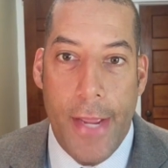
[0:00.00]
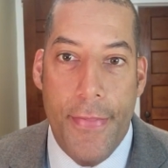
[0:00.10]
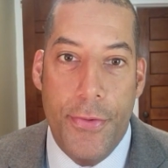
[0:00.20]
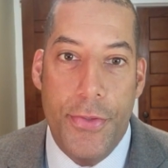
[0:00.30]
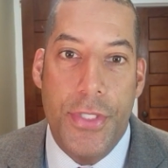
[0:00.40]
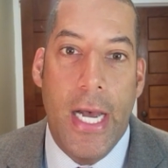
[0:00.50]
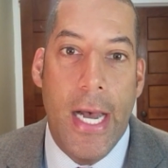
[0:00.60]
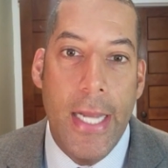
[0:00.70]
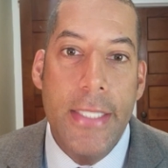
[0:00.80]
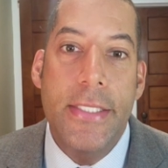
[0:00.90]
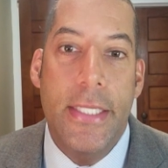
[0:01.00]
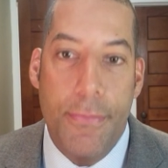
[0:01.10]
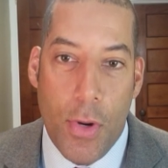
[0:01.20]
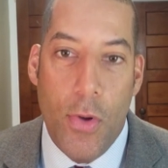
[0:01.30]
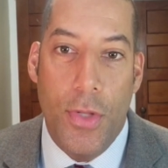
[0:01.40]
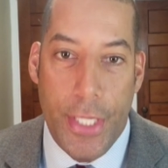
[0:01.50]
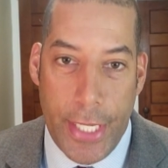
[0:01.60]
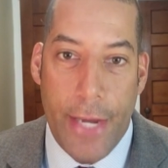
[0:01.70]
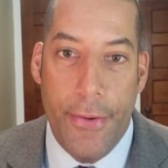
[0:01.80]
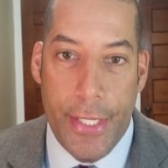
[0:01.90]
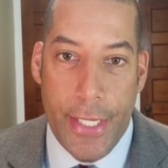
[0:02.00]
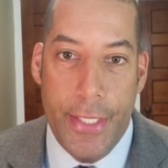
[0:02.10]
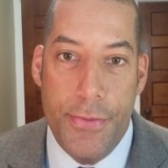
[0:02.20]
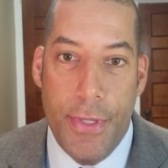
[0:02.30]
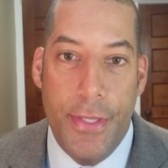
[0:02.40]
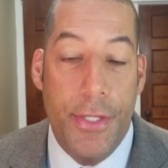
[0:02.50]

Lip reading: And there's constant polling nowadays, right?